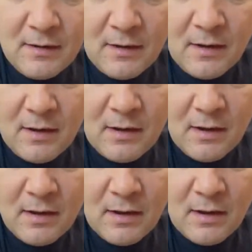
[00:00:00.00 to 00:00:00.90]

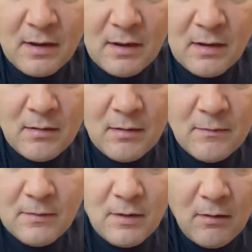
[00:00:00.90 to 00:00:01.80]

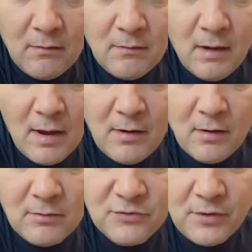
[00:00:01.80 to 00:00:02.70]
No, I don't
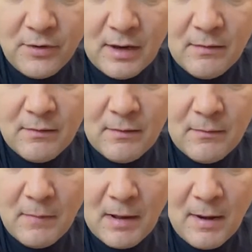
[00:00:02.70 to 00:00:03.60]
know. Sorry,
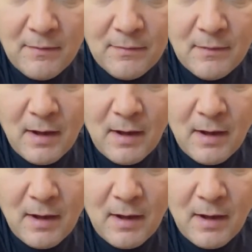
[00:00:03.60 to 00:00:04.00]
my bad.